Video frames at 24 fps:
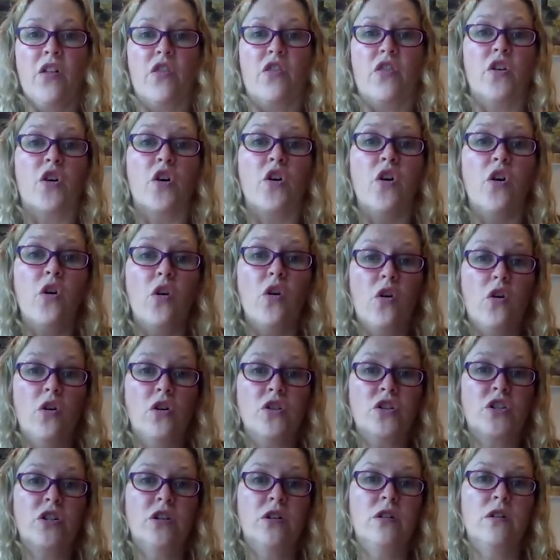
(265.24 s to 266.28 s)
the
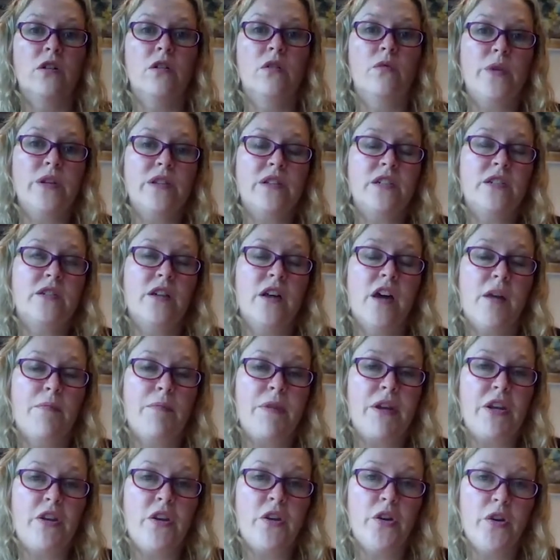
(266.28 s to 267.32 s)
court will
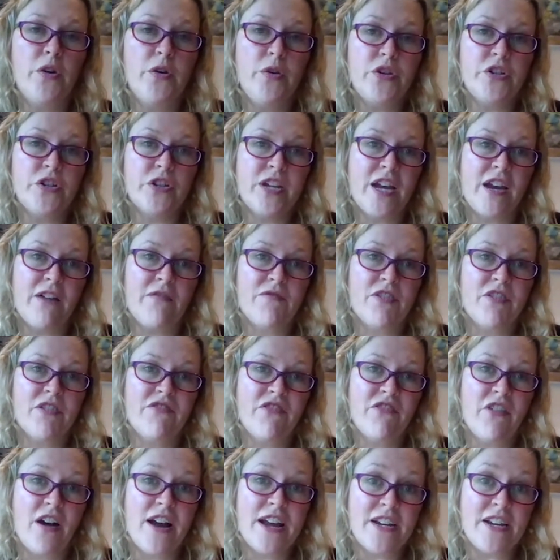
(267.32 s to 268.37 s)
determine who should have the
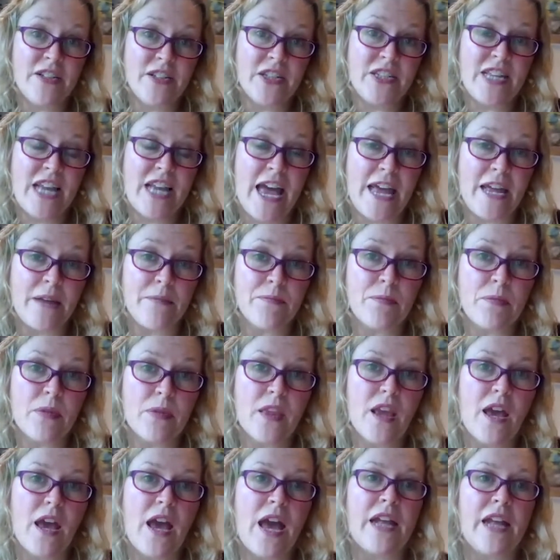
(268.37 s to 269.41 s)
final say.
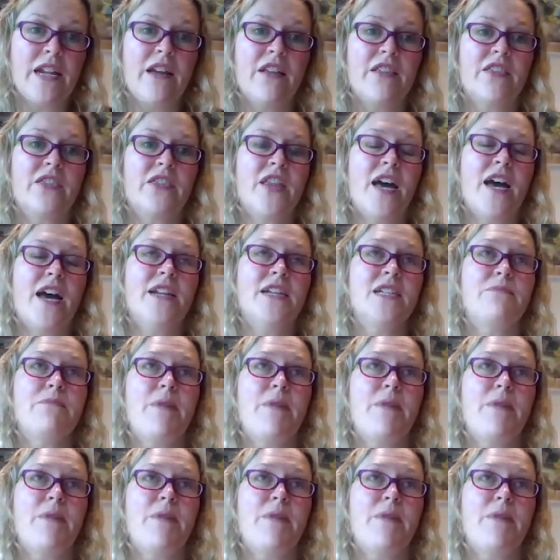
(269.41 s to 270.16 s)
And that is